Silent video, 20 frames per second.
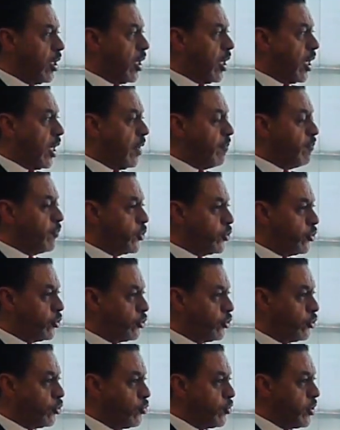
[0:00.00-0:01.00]

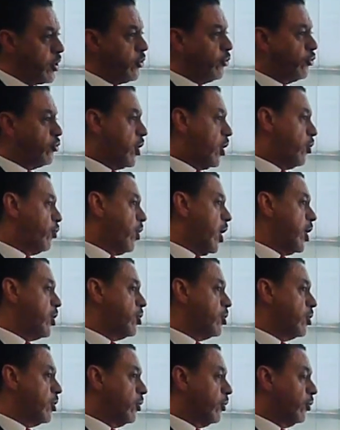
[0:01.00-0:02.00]
to these
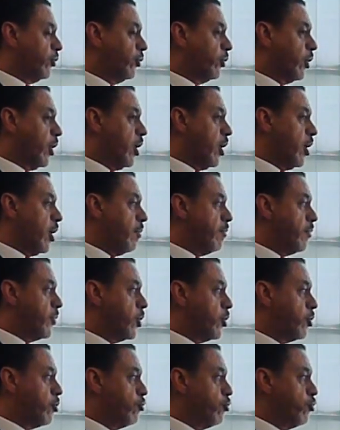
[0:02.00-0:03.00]
generations
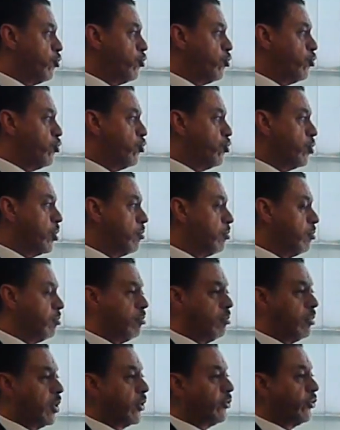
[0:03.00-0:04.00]
through,
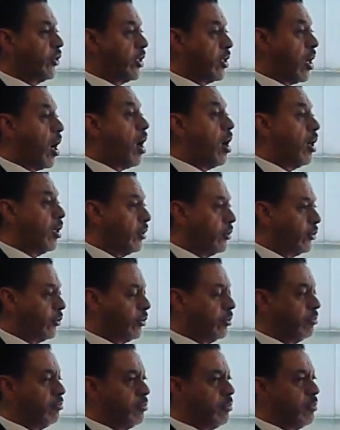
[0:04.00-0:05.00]
let's say, cards,